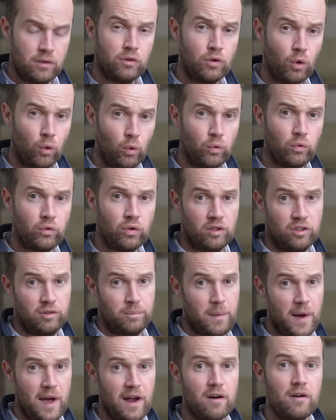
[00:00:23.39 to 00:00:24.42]
Don't
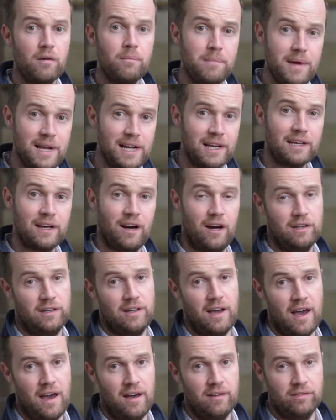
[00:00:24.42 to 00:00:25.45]
spare milk on
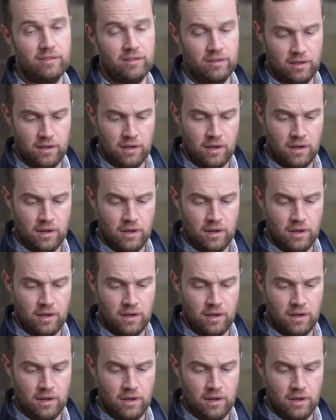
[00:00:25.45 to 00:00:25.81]
calves.